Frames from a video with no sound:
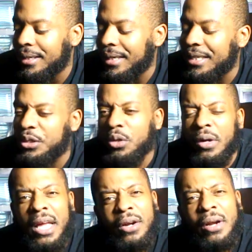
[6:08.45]
Because, you know,
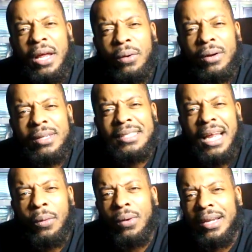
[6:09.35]
the internet, it's
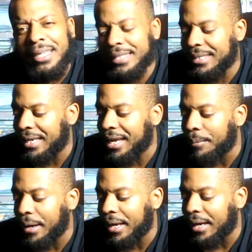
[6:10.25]
not what it is today,
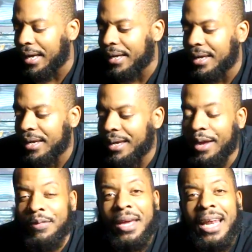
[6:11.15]
man. Like,
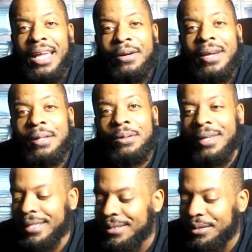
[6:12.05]
if you had internet in
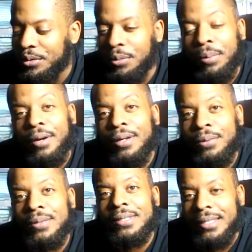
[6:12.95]
2002, bro,
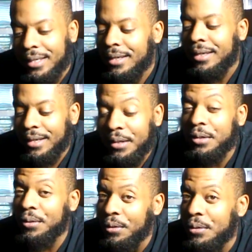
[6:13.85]
you was,
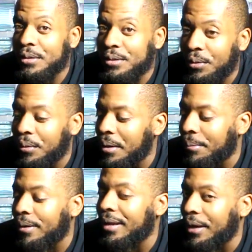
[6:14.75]
you was doing it, bro.